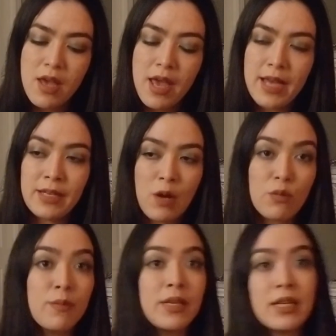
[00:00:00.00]
and not
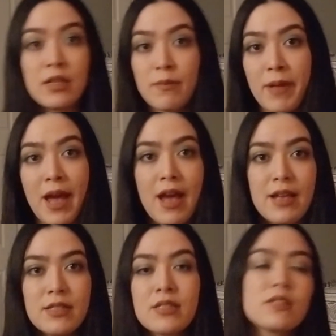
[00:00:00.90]
ruminate in the
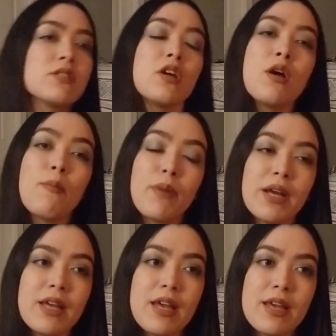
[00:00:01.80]
past,
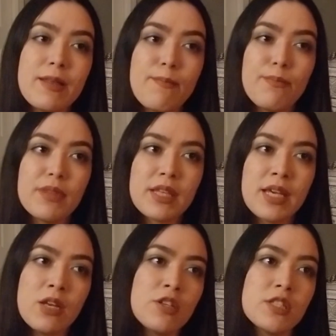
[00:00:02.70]
but it
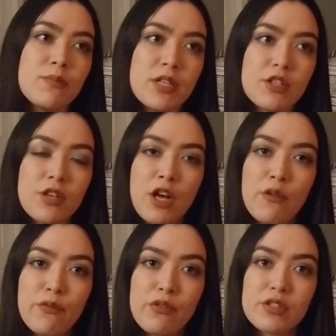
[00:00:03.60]
can also be a little
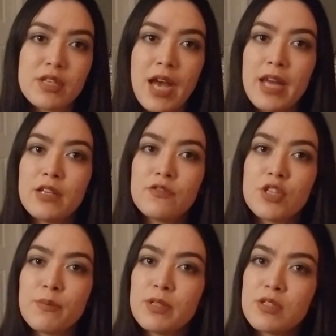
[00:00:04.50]
helpful to kind of
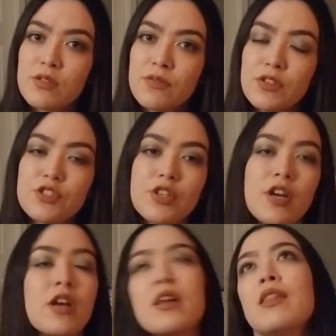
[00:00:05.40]
jump into the
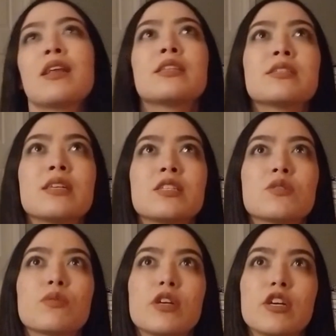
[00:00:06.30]
future not in a
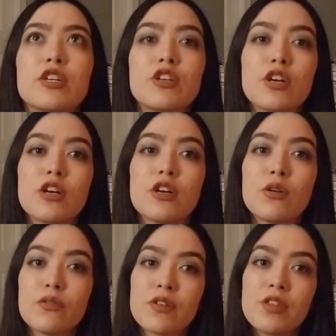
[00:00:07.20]
sense where you're
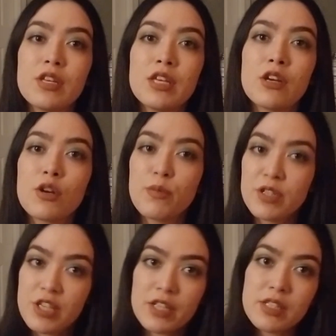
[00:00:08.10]
overthinking or
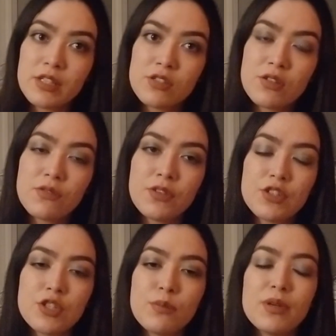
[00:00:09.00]
projecting into the
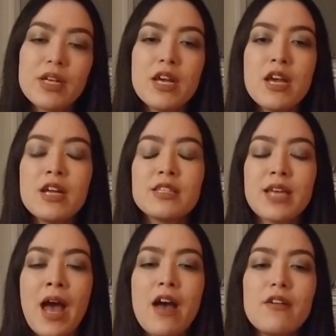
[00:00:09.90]
future, but to
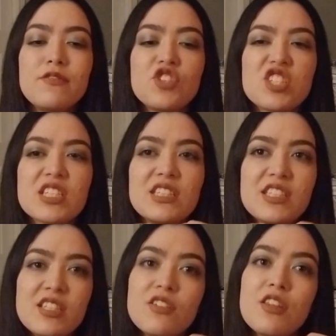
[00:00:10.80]
have just
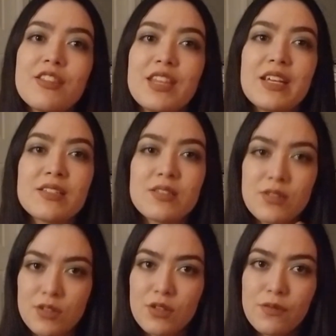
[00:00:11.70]
little things to
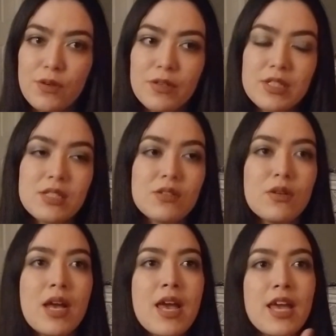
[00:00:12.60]
look forward to.
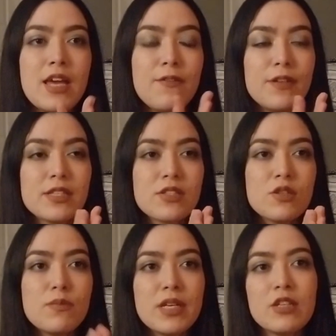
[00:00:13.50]
If it's to
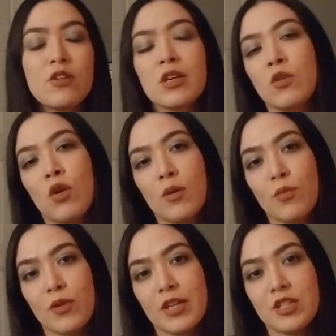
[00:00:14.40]
be in your
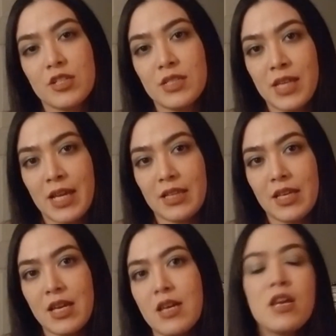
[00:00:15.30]
incorporation
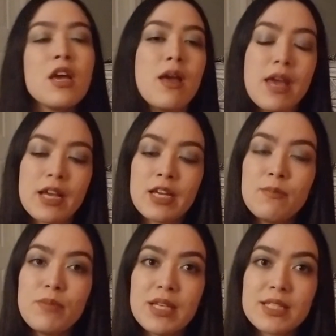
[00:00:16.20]
daily, it can
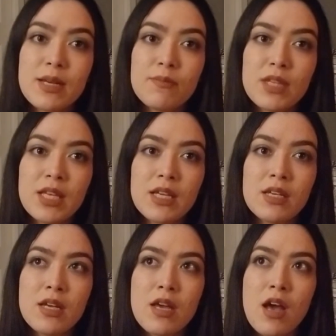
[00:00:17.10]
be something
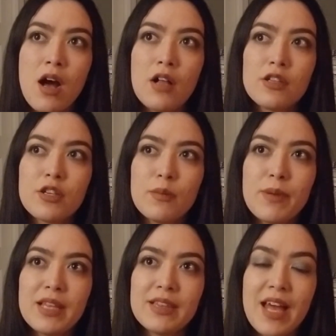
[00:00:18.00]
a little
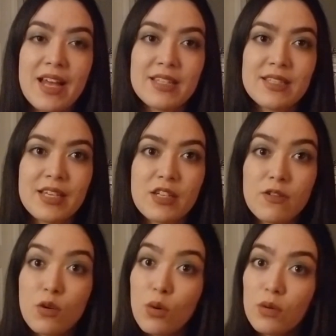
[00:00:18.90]
bit less like a
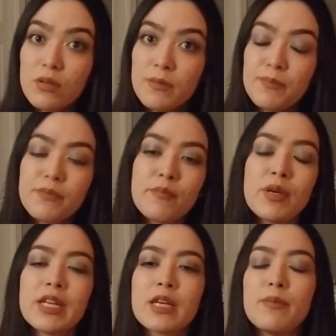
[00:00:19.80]
goal,
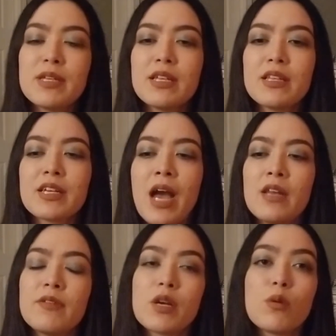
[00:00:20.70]
but it could be kind
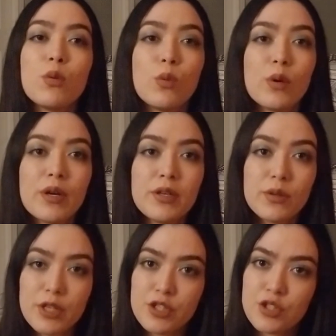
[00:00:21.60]
of like a reward
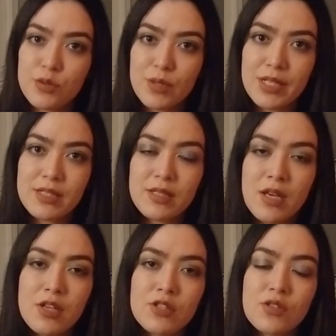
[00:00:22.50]
or a treat.
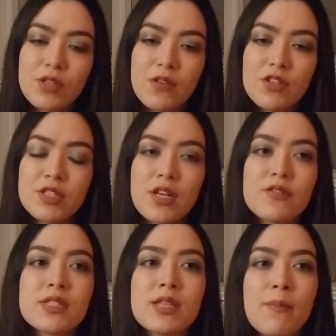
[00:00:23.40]
So give yourself
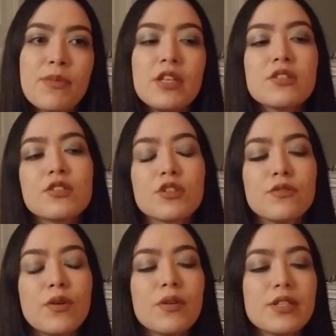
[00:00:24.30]
something to look
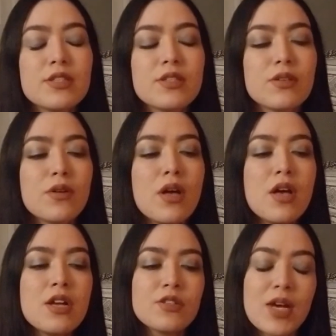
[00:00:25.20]
forward to.
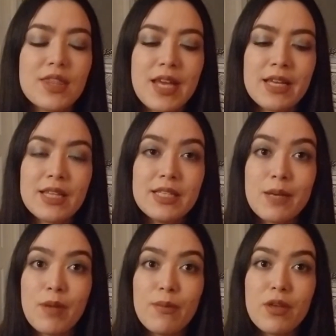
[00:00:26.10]
So at the end of the day,
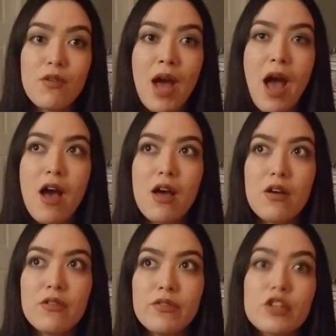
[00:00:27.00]
maybe you
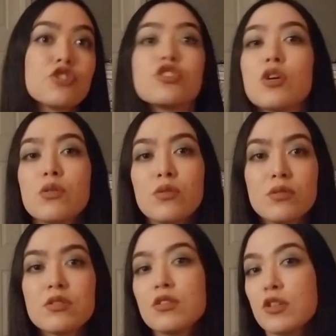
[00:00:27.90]
have a show
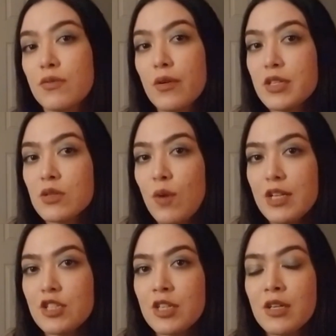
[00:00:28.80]
to look forward to
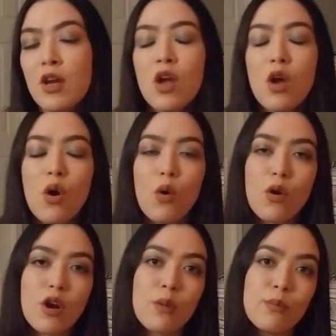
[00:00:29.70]
watching
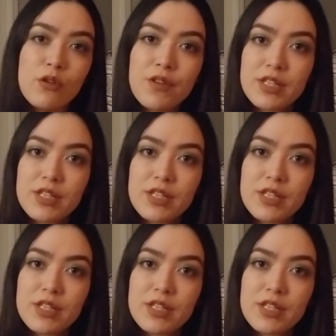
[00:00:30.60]
or a movie